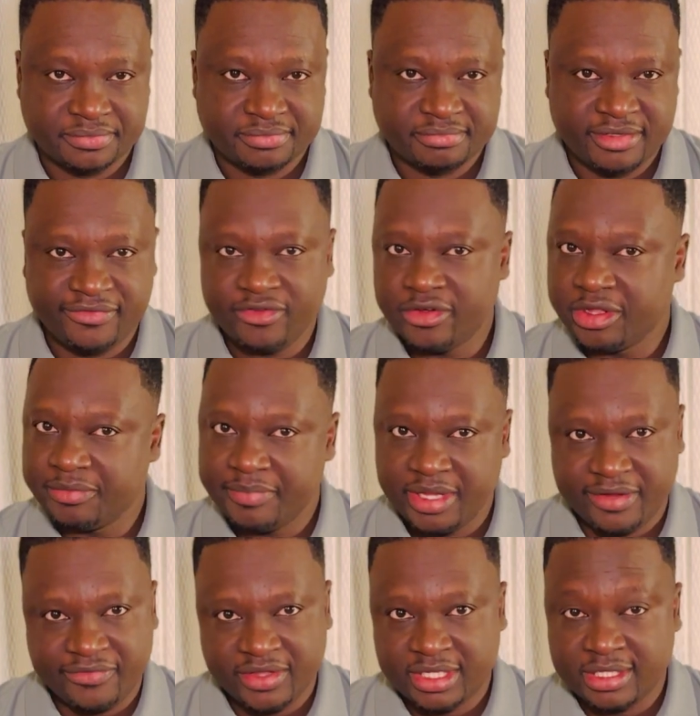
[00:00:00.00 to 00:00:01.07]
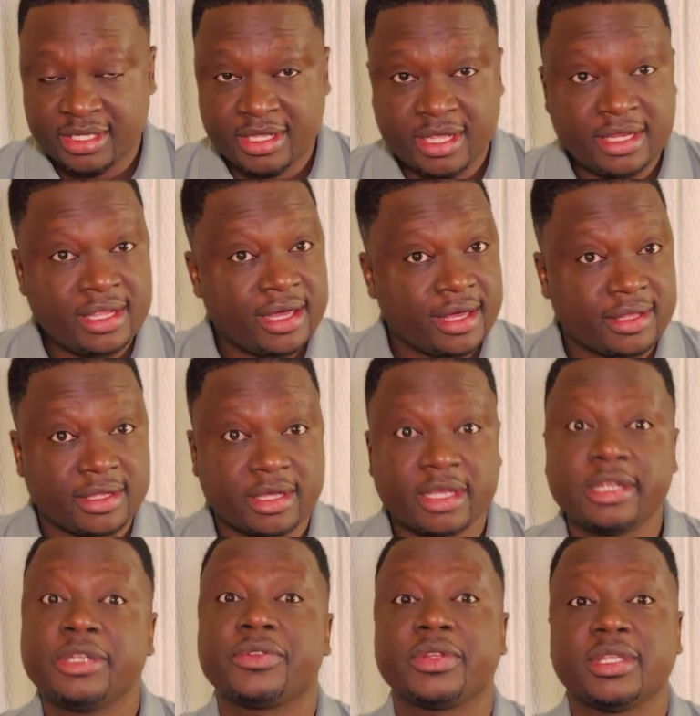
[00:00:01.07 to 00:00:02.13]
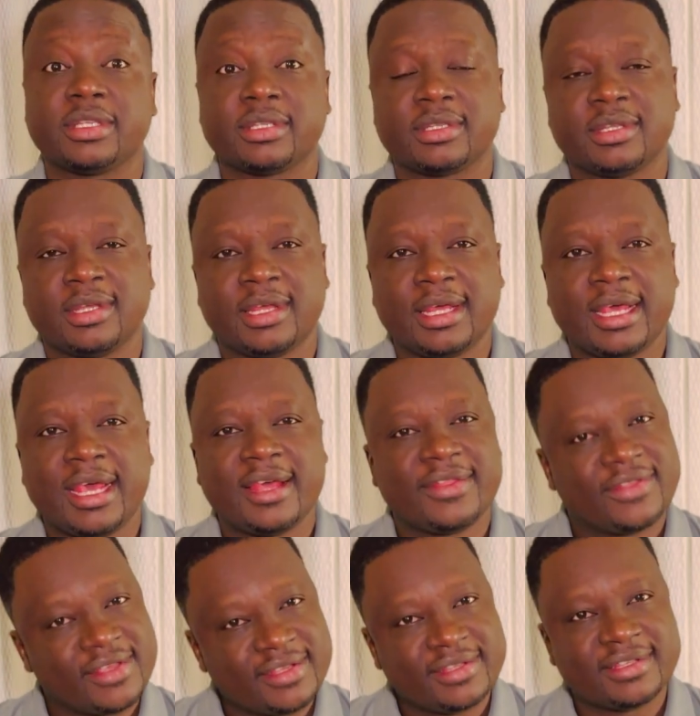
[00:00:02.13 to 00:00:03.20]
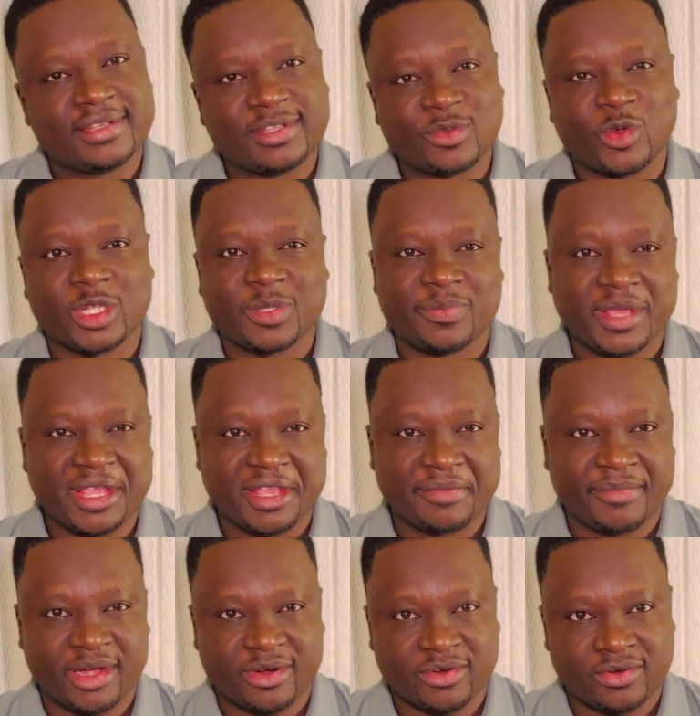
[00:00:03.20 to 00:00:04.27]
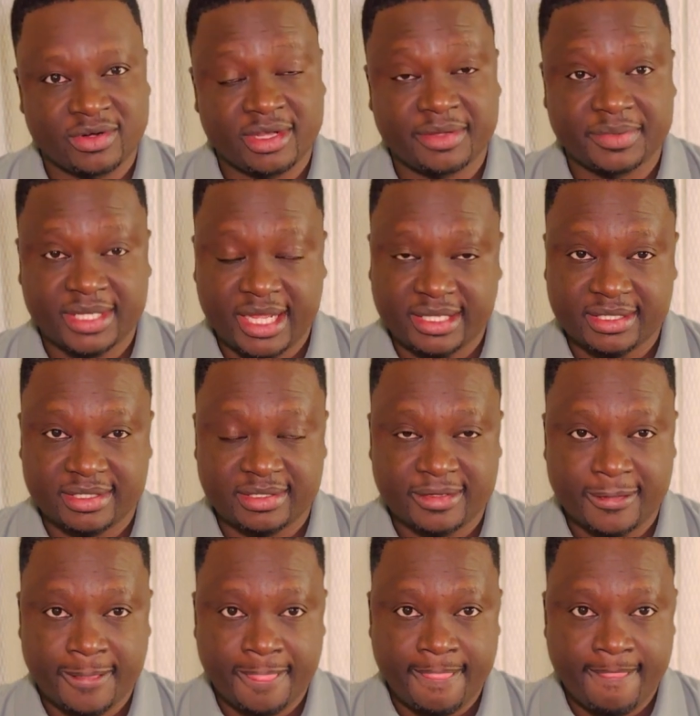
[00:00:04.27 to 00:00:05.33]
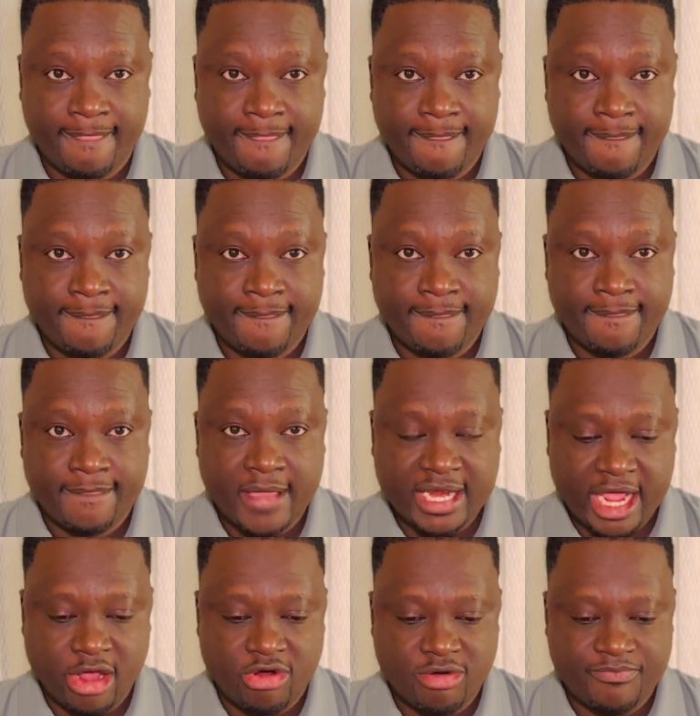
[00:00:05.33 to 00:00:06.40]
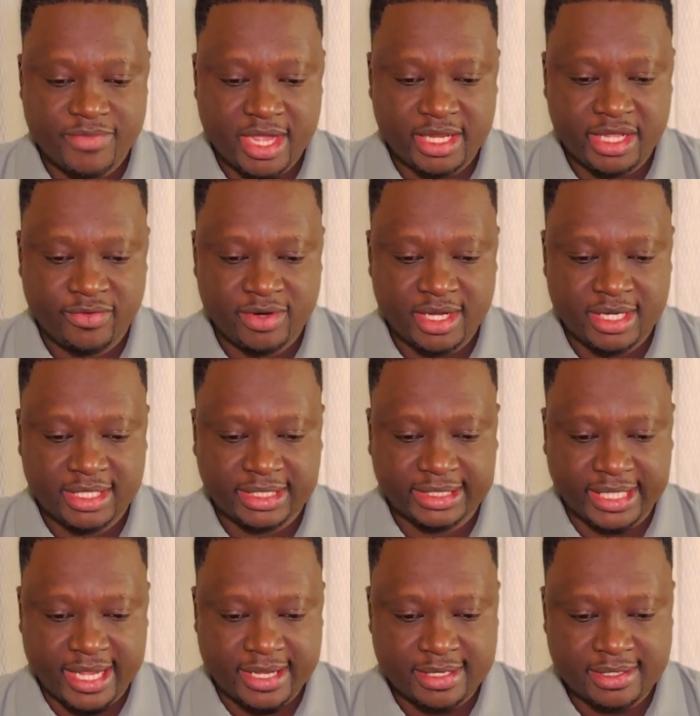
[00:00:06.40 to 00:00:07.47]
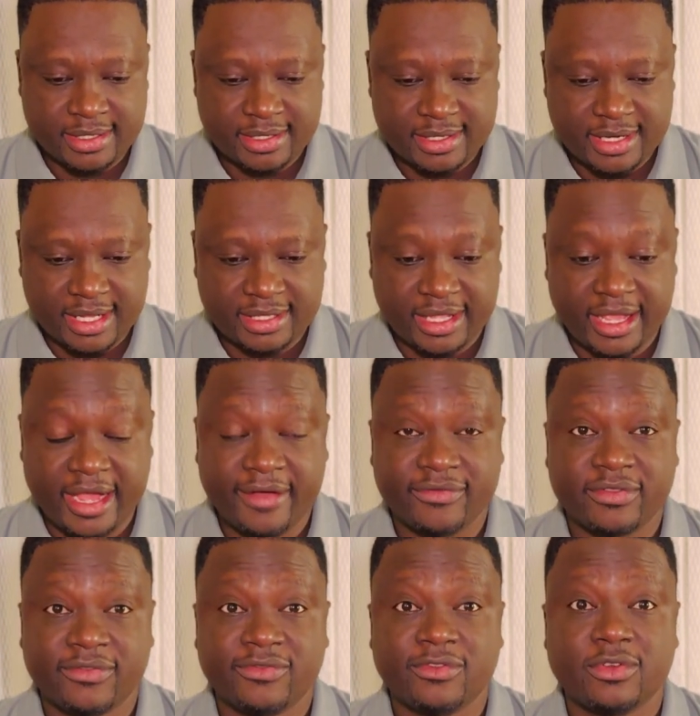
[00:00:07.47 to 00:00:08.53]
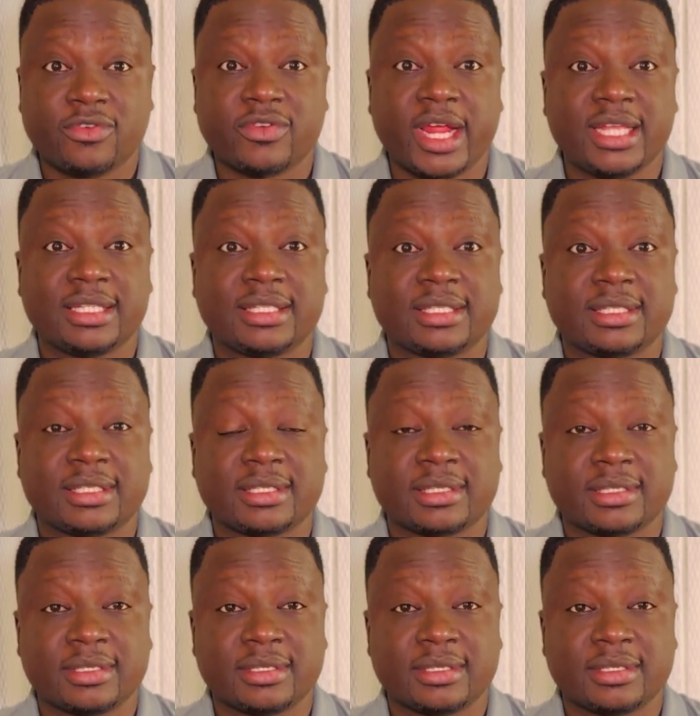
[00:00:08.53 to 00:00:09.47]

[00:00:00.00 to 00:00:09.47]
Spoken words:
before it benefits any other countries. And this is what's making Macron upset. And I hope that he will understand that they have the full rights